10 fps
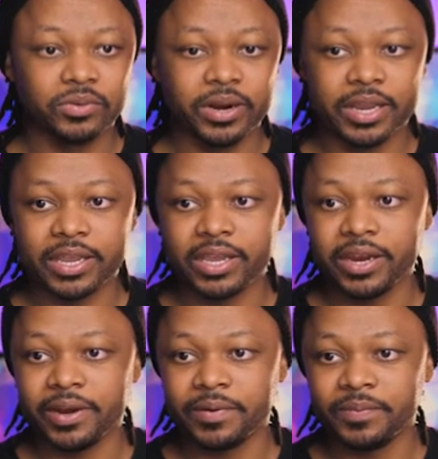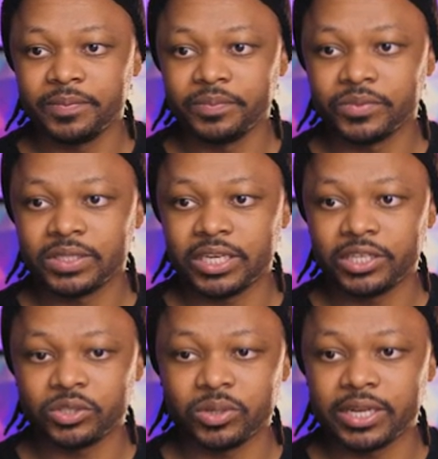right here. Okay,
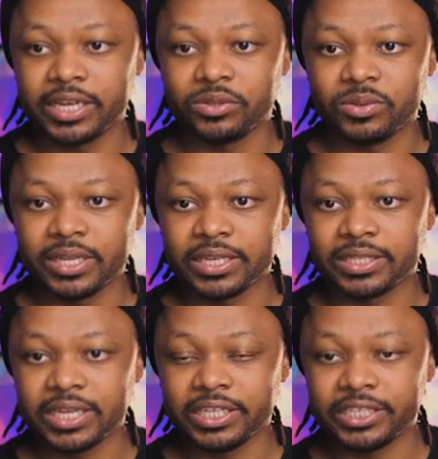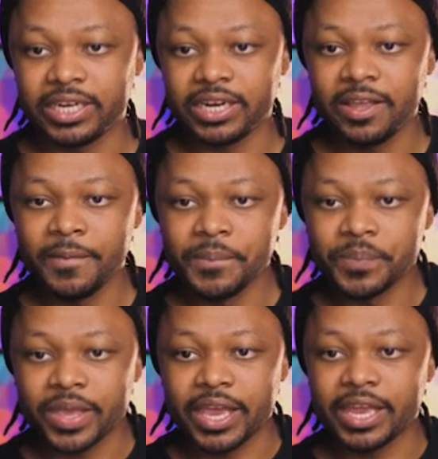so click to the extension
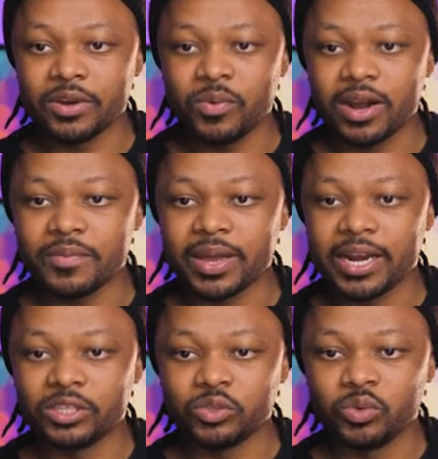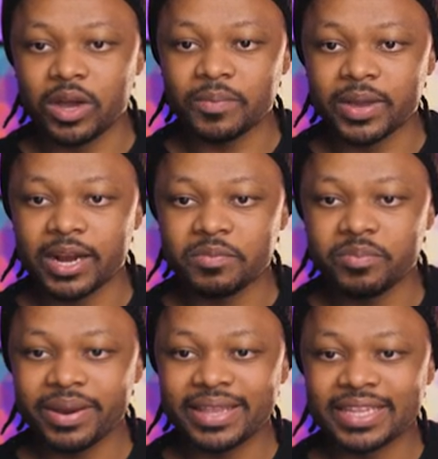and what I'm gonna do, I'm gonna
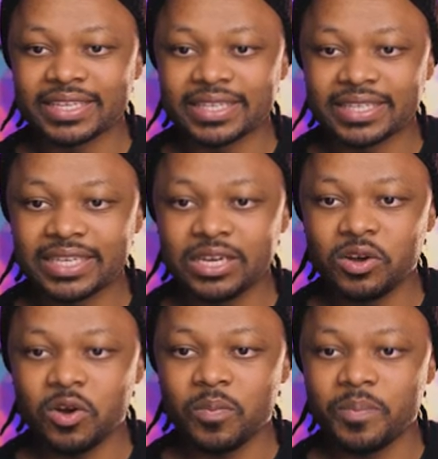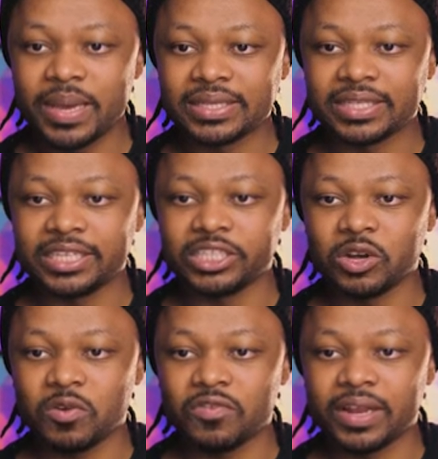bring the single message
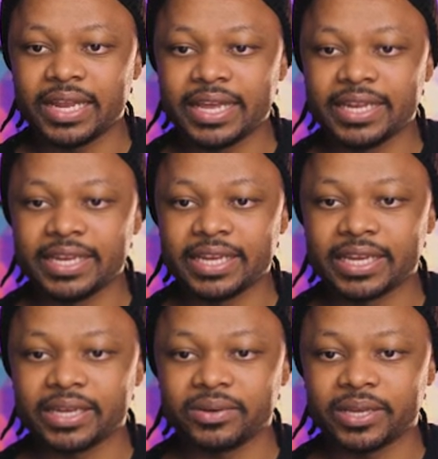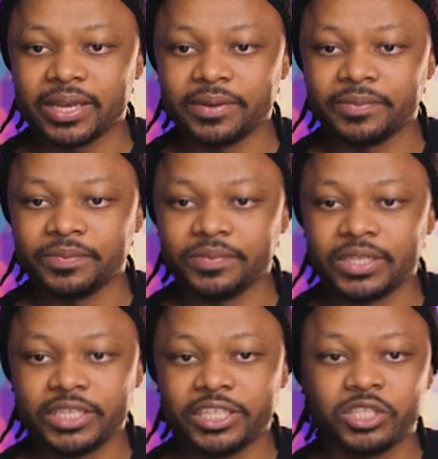overlay link, okay?
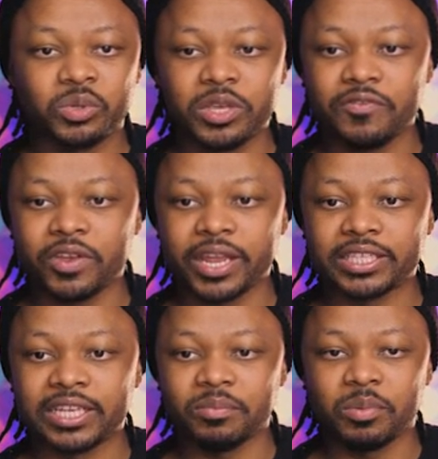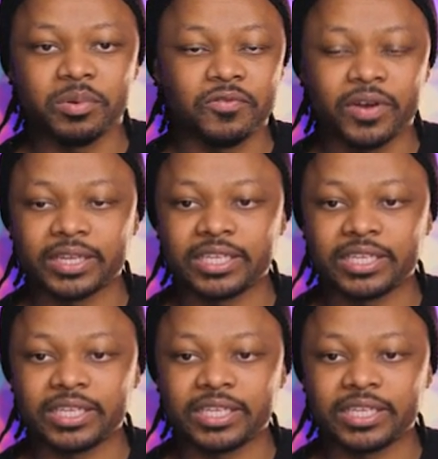Just to give you an example before I